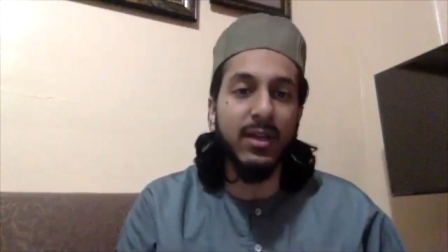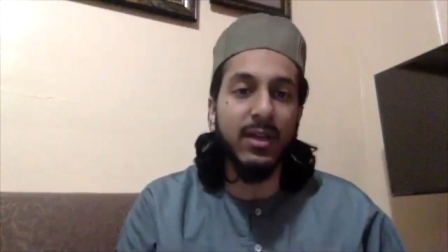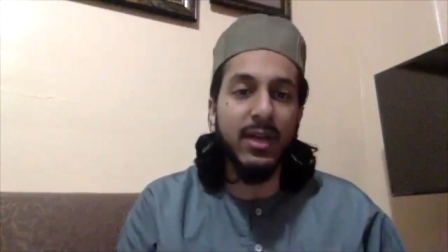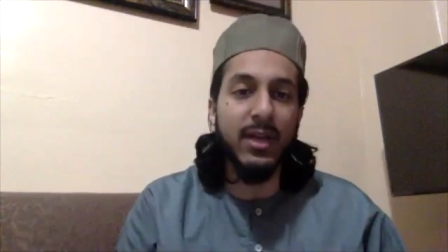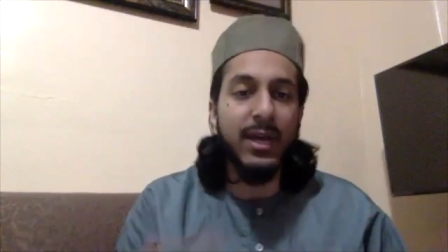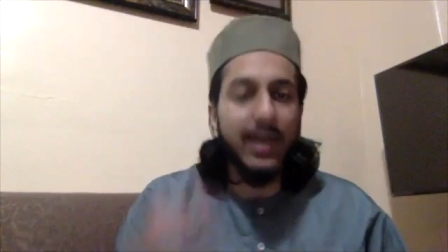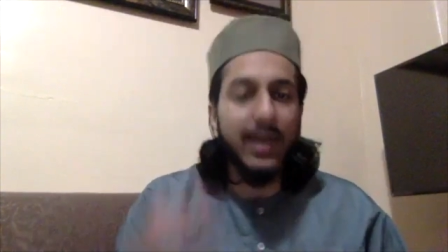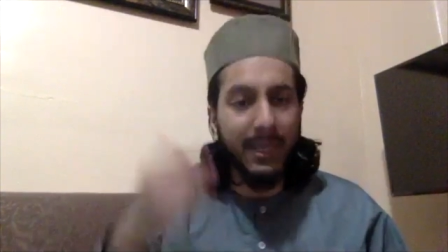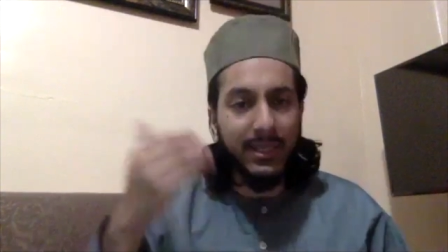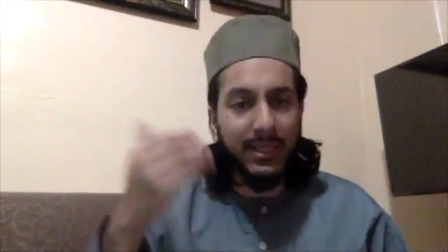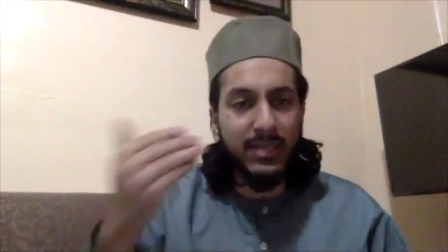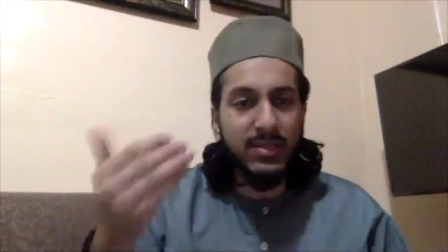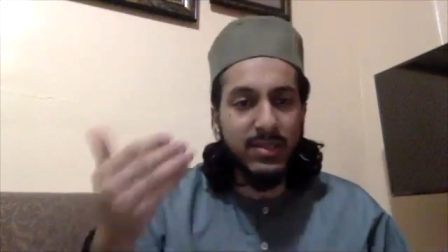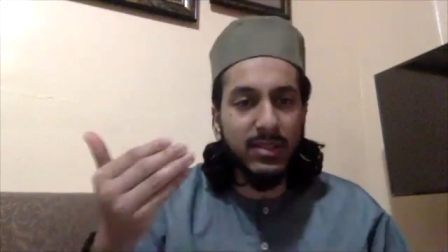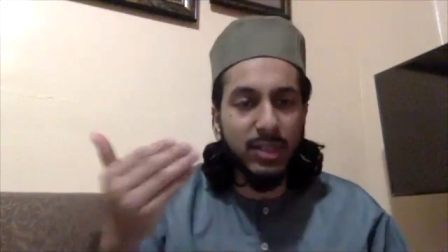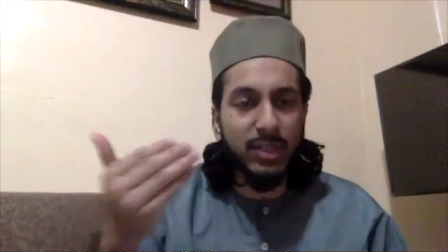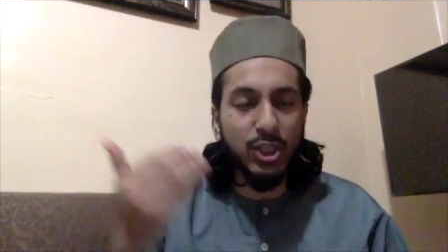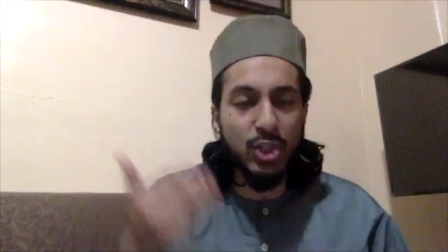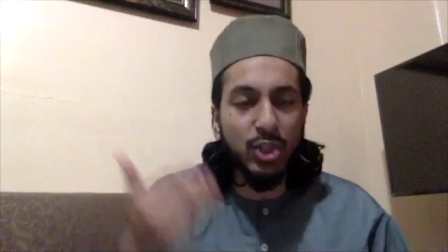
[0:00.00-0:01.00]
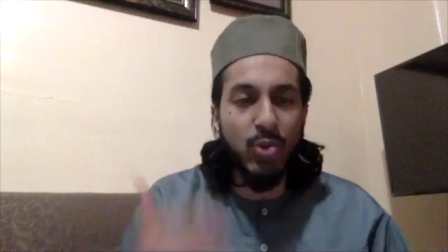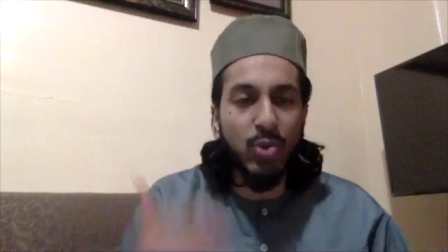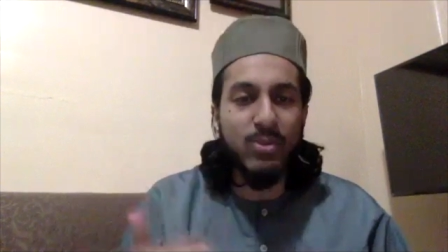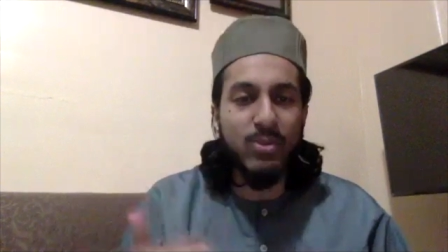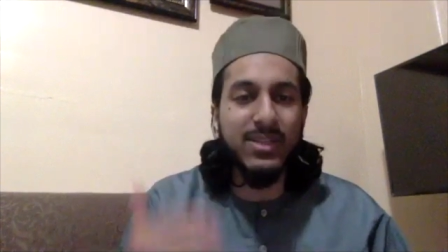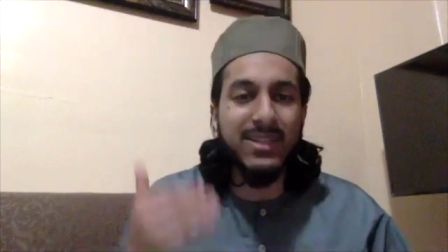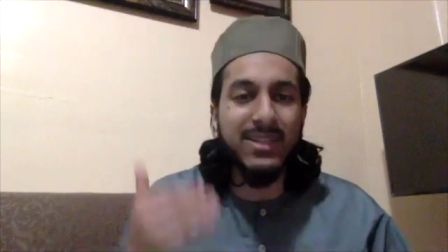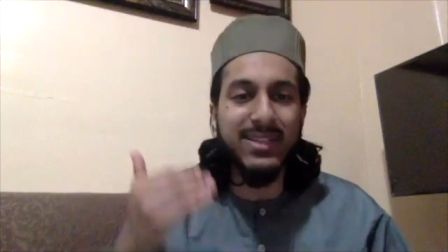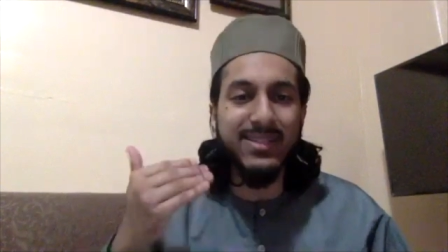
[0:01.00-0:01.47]
And this shows
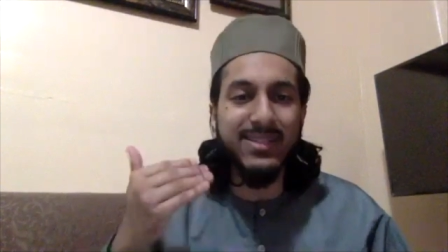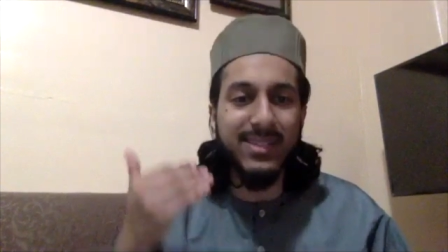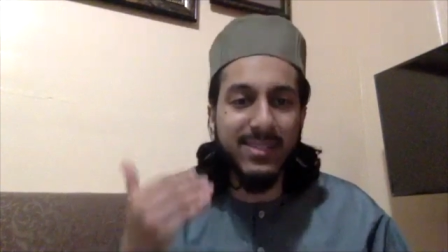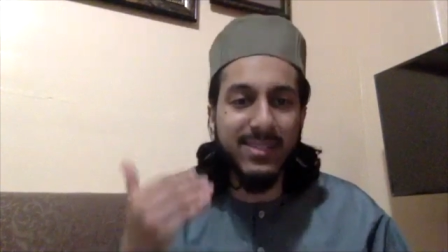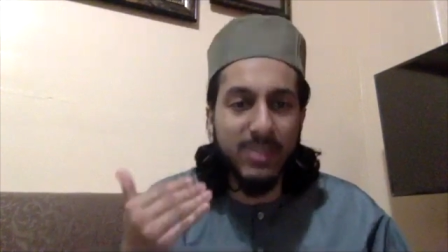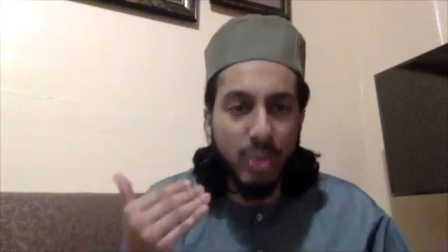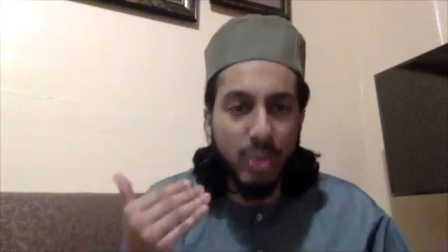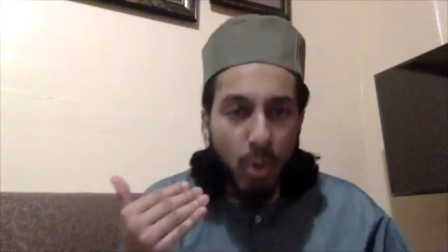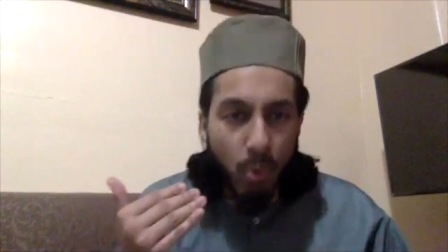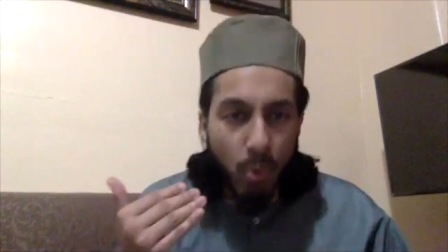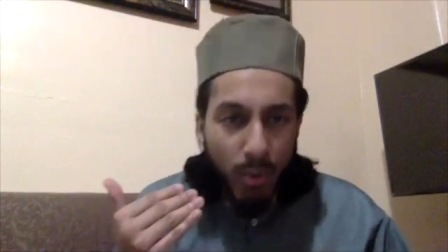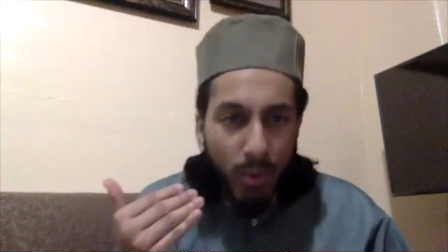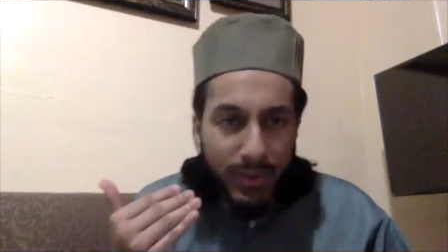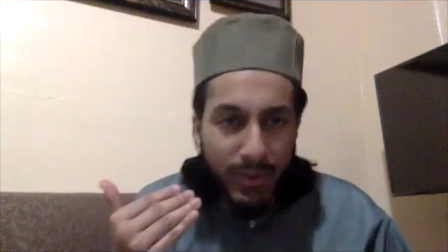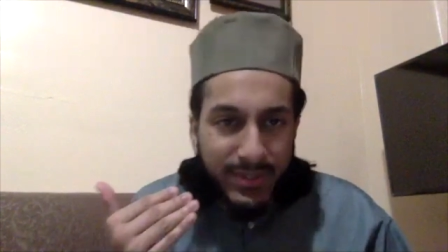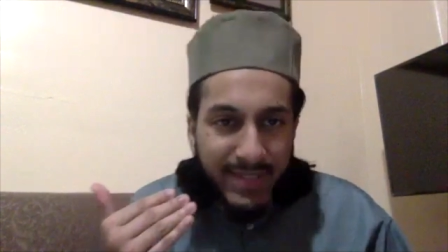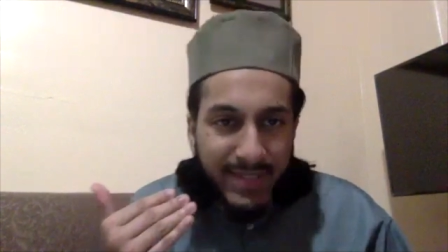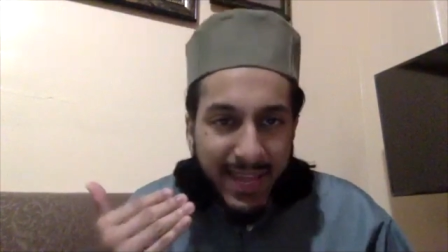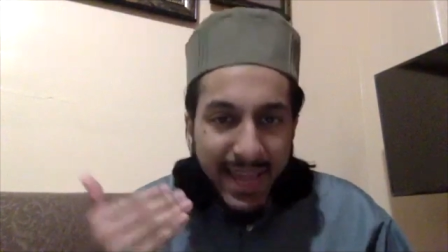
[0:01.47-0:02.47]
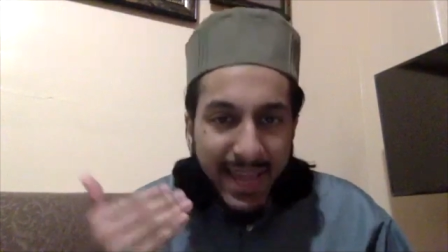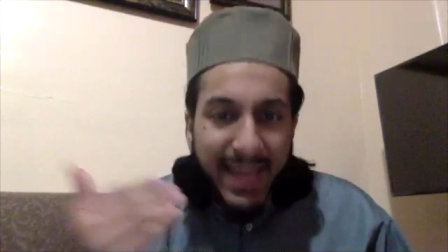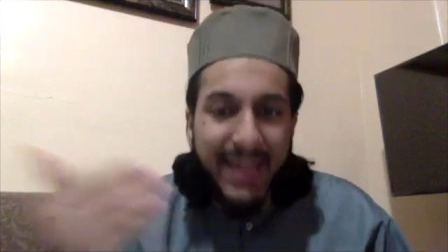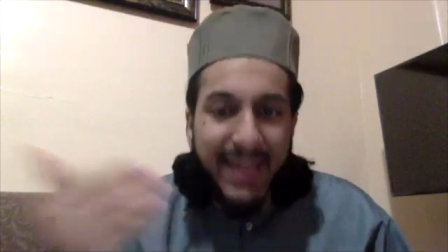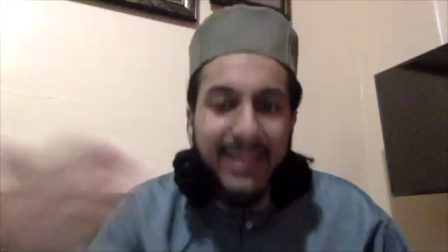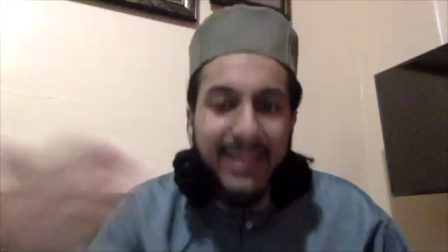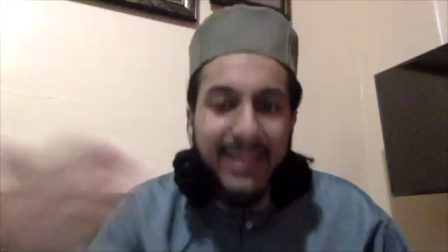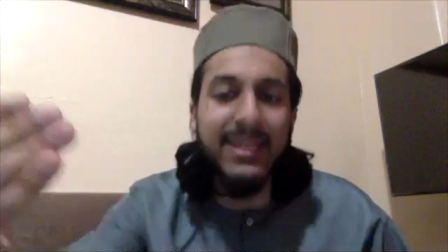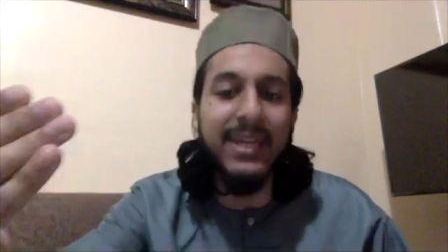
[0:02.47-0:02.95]
that this is towards the
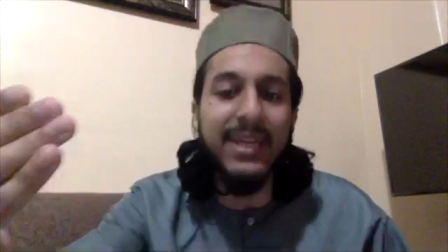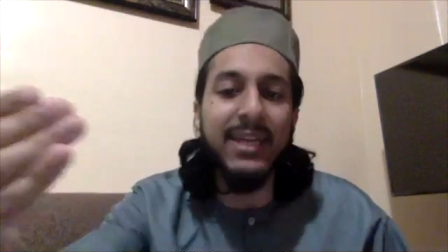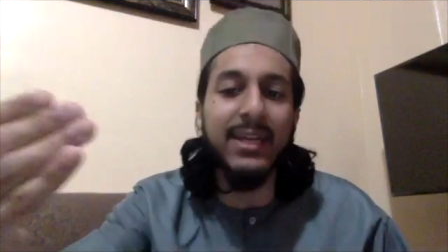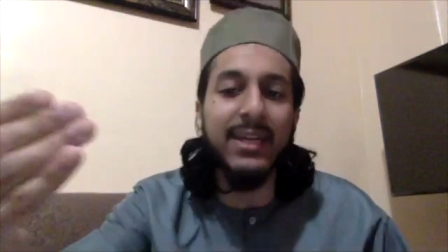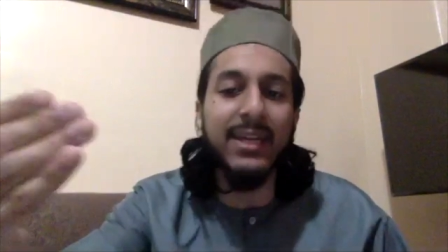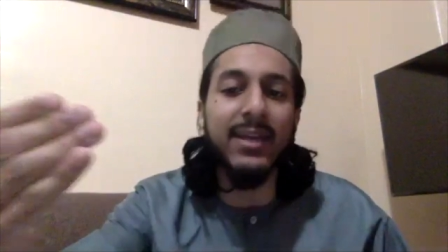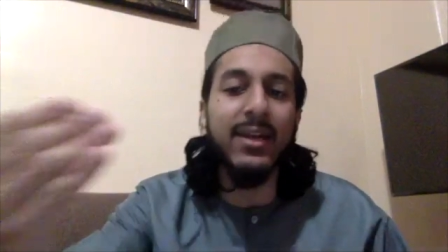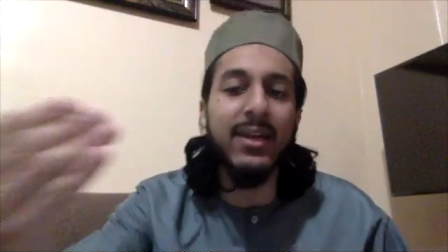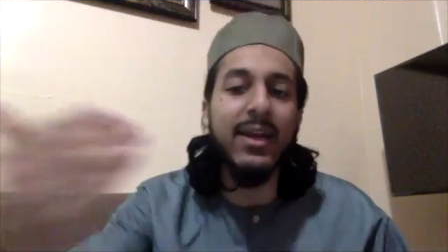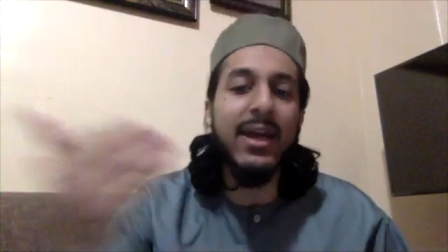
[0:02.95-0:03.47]
ending